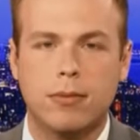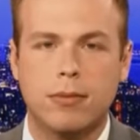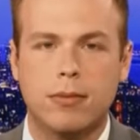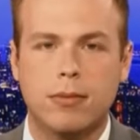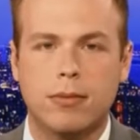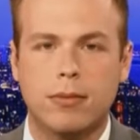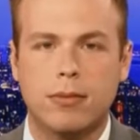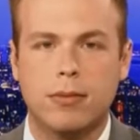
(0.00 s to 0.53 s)

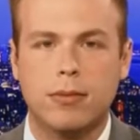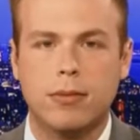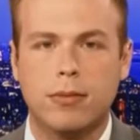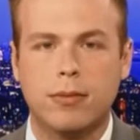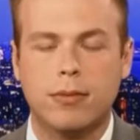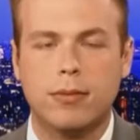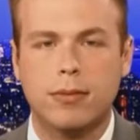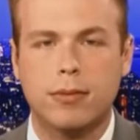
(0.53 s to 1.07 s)

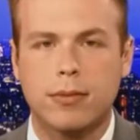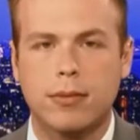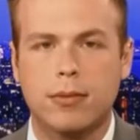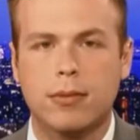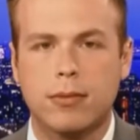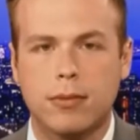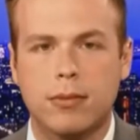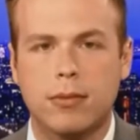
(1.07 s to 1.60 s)

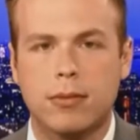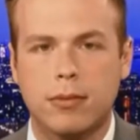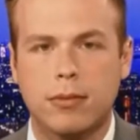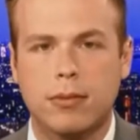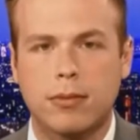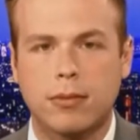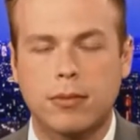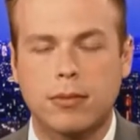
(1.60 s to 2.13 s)

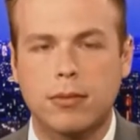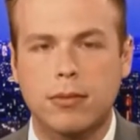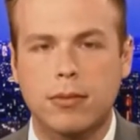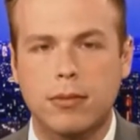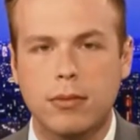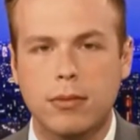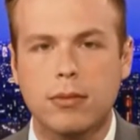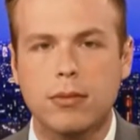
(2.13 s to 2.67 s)

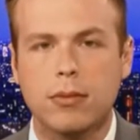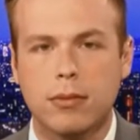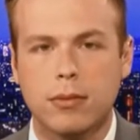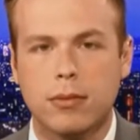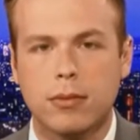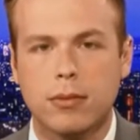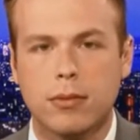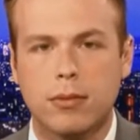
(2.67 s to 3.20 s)

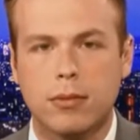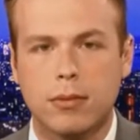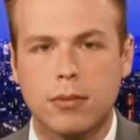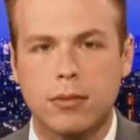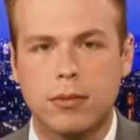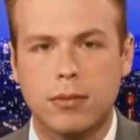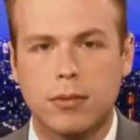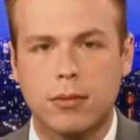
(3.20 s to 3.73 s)

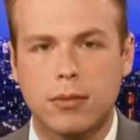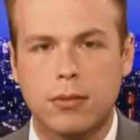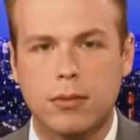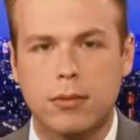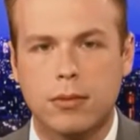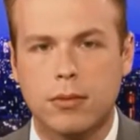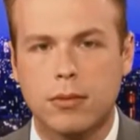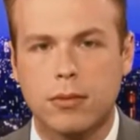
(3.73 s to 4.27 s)

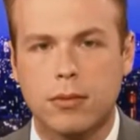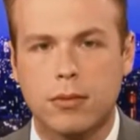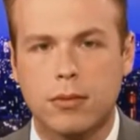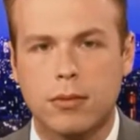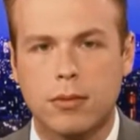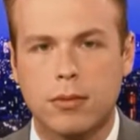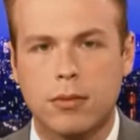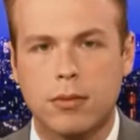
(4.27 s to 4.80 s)

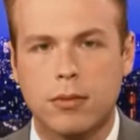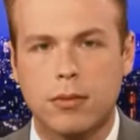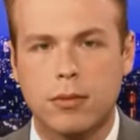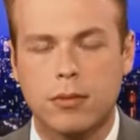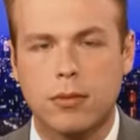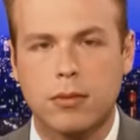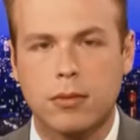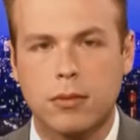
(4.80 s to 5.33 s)

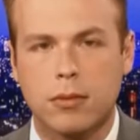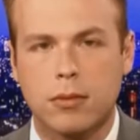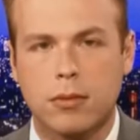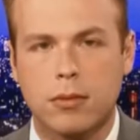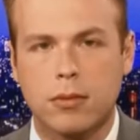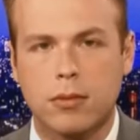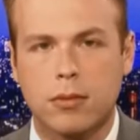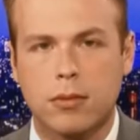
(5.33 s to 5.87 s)

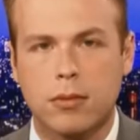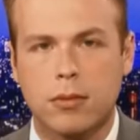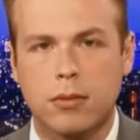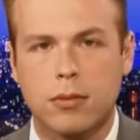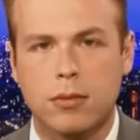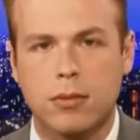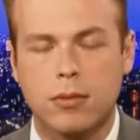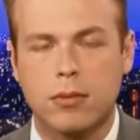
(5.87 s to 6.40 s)

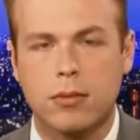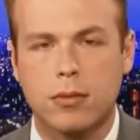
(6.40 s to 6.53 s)
(silent)